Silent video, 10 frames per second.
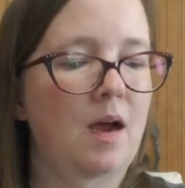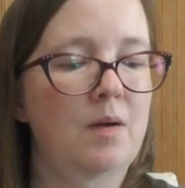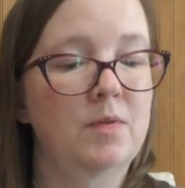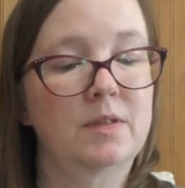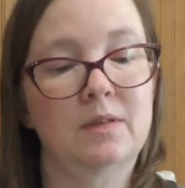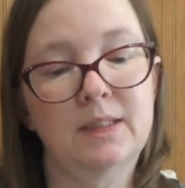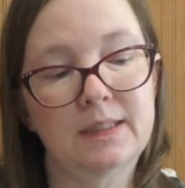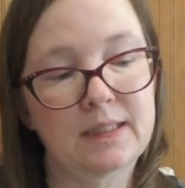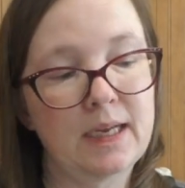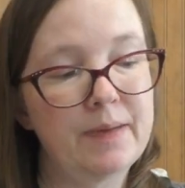I was gonna
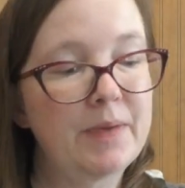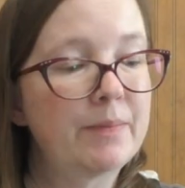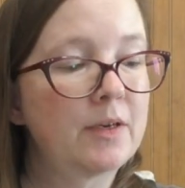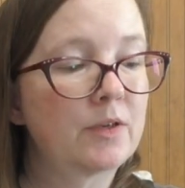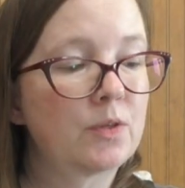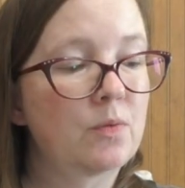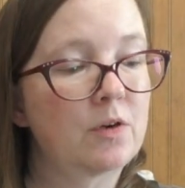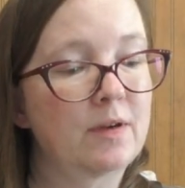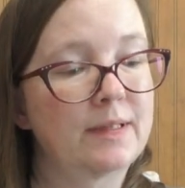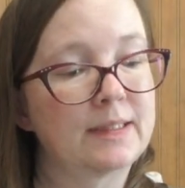say maybe I should
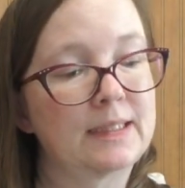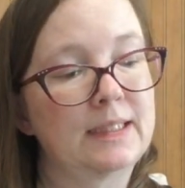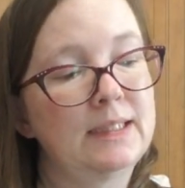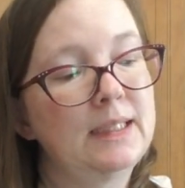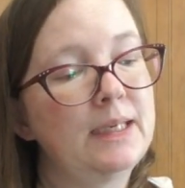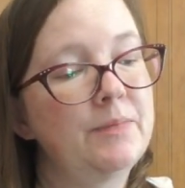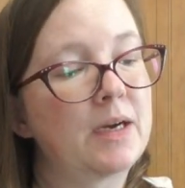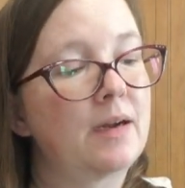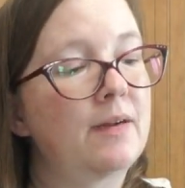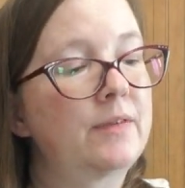work on this today,
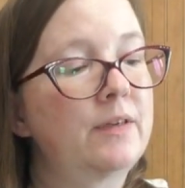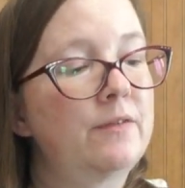but I have